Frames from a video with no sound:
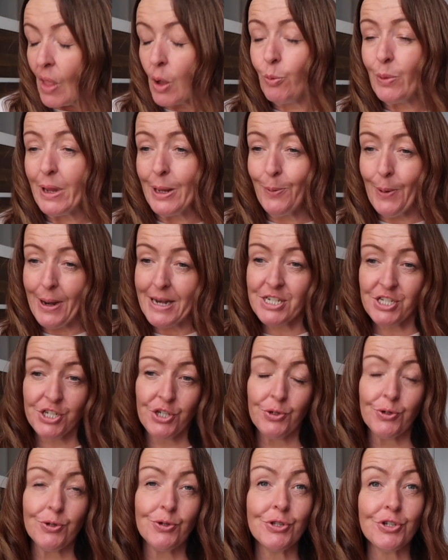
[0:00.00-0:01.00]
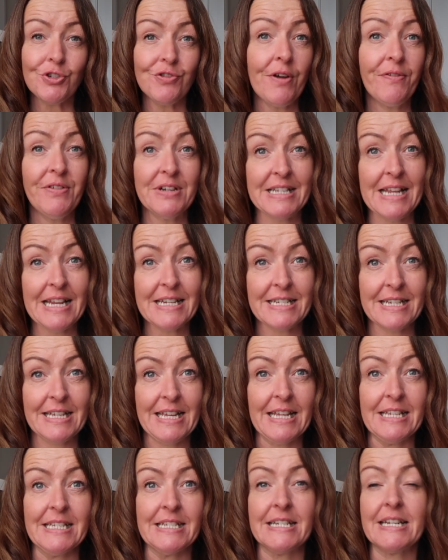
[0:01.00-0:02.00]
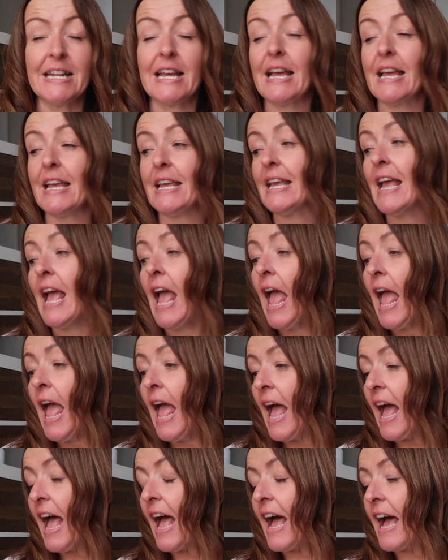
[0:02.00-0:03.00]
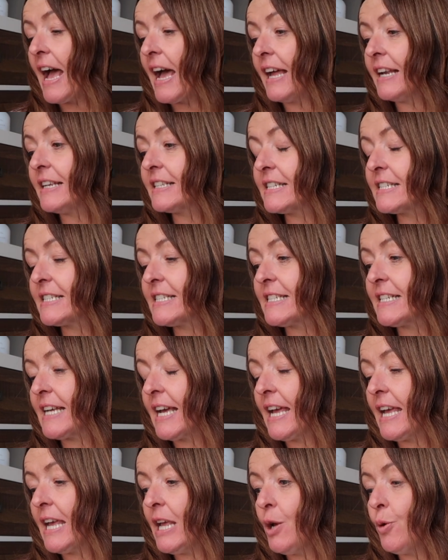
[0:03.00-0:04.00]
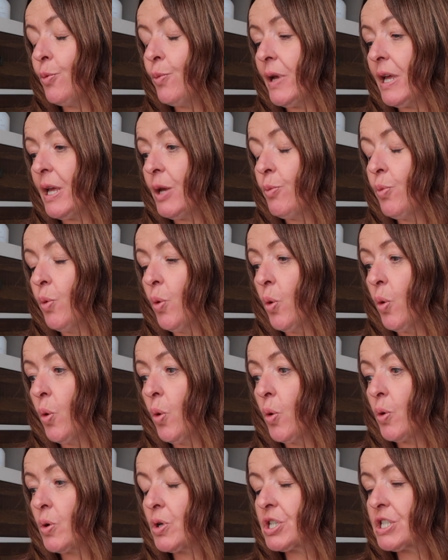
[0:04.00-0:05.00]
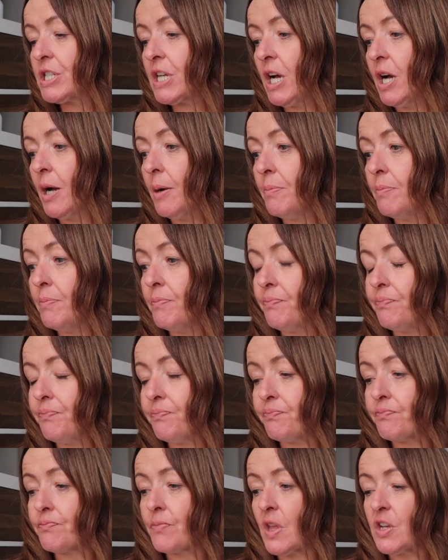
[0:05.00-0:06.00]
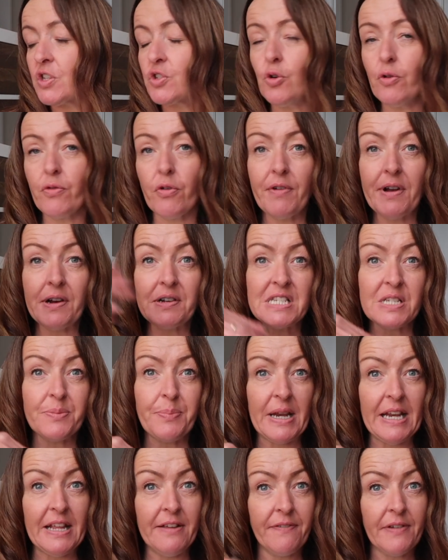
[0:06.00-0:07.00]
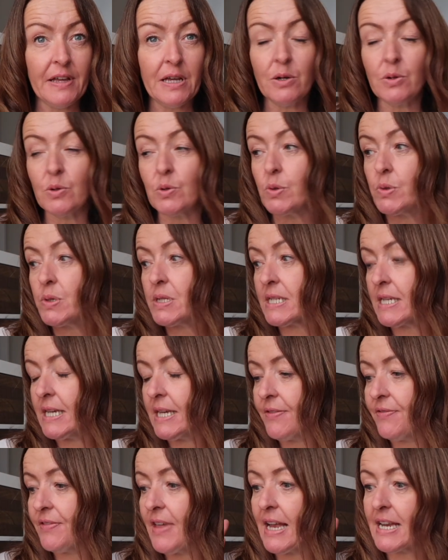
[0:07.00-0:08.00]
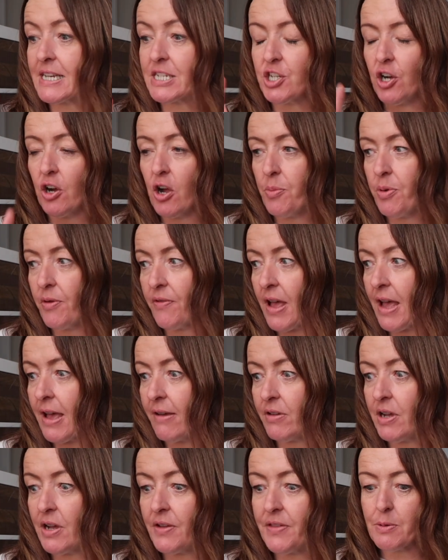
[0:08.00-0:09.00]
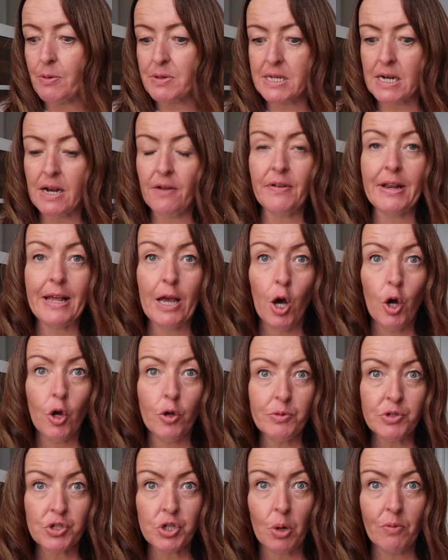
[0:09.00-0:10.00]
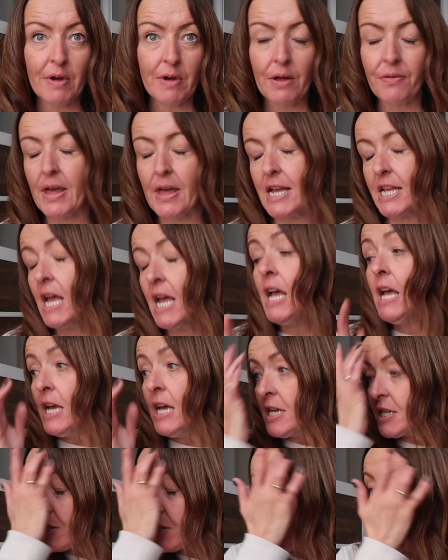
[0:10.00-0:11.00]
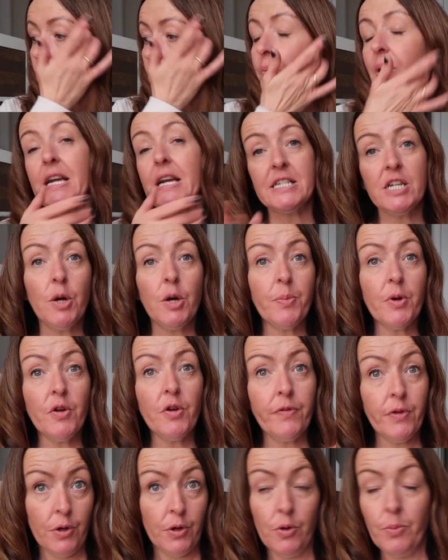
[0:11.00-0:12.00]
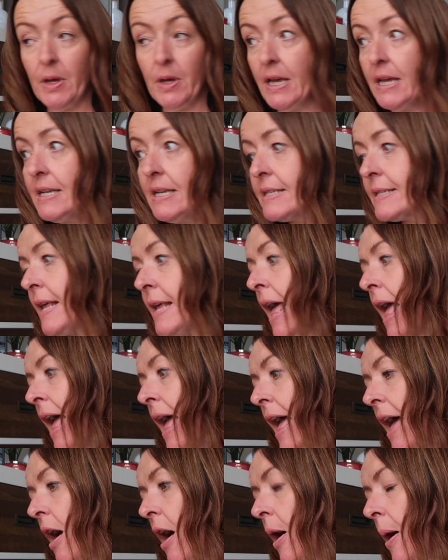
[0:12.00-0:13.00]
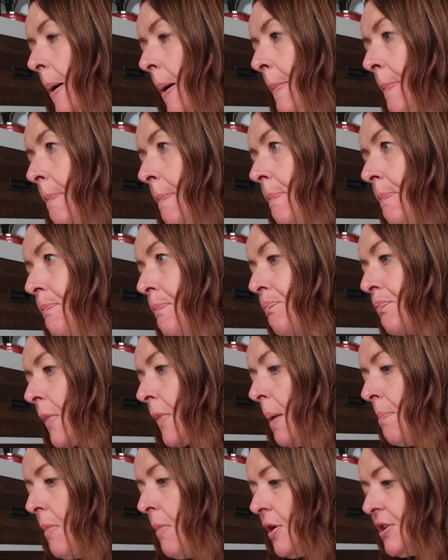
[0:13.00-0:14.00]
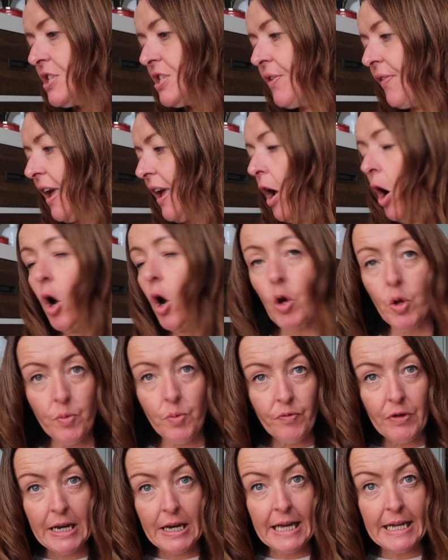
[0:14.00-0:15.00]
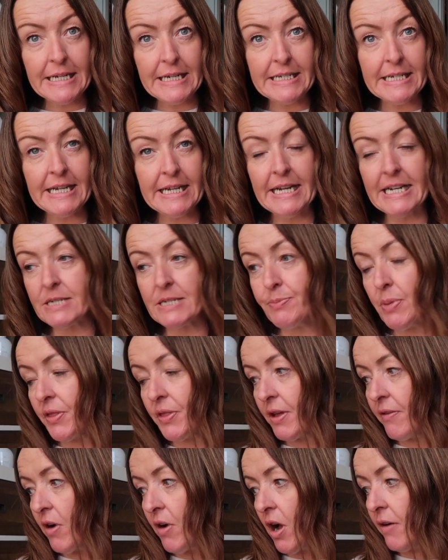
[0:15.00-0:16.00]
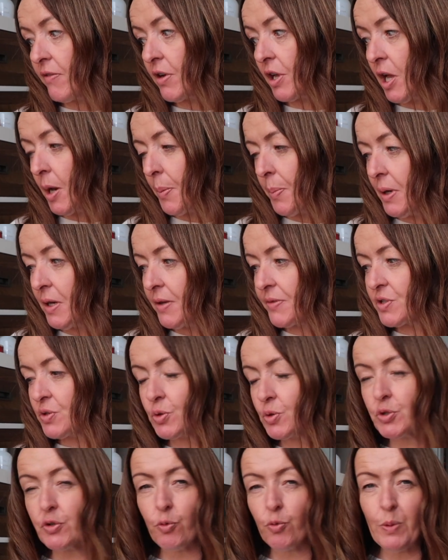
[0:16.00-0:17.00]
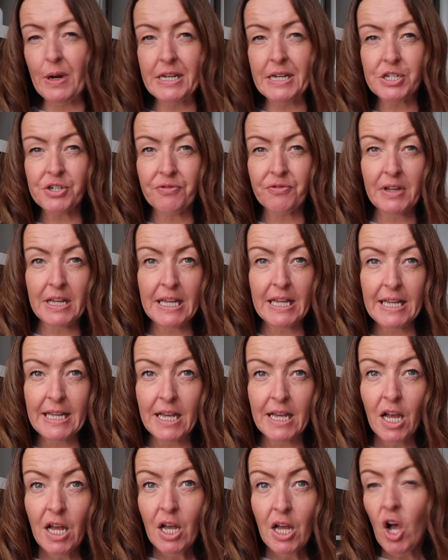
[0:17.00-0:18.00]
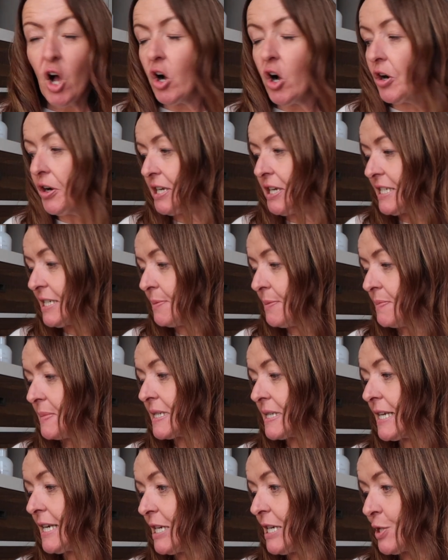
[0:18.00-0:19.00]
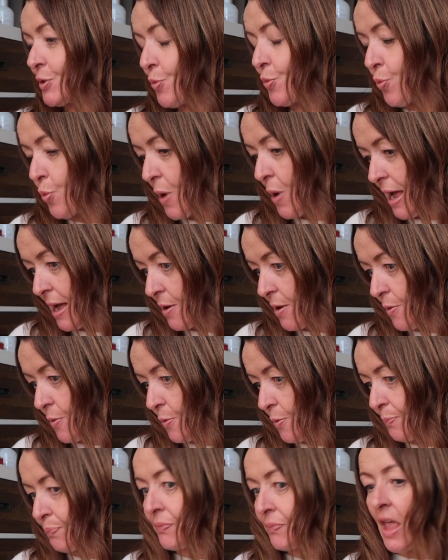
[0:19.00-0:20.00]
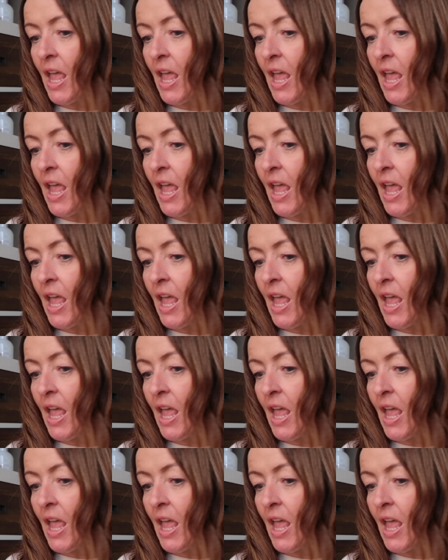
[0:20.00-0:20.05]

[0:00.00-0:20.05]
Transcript: We went to the Trafford Centre yesterday and today we walked sort of around Spinney Fields and that type of area, was a lovely home shop around there. So I picked up a few bits, most of it home related, but there are a couple of sort of wintery items as well.